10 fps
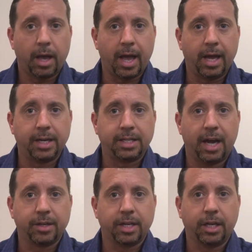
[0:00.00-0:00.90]
And it
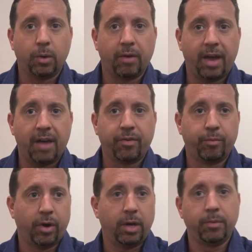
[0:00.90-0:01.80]
sounds like you have half a
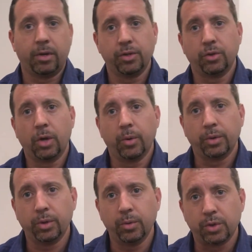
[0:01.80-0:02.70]
brain because you're going
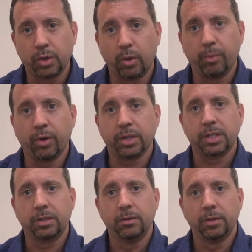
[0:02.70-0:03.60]
to Stony
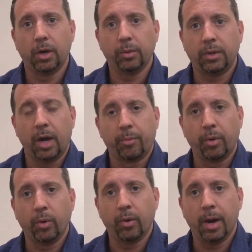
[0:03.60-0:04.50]
Brook's, dental
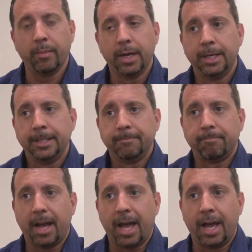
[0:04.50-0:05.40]
program,
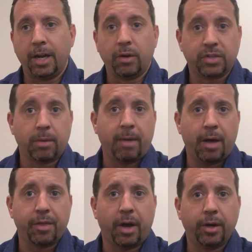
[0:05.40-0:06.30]
and you have some
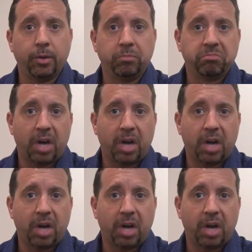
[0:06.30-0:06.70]
mouth on you.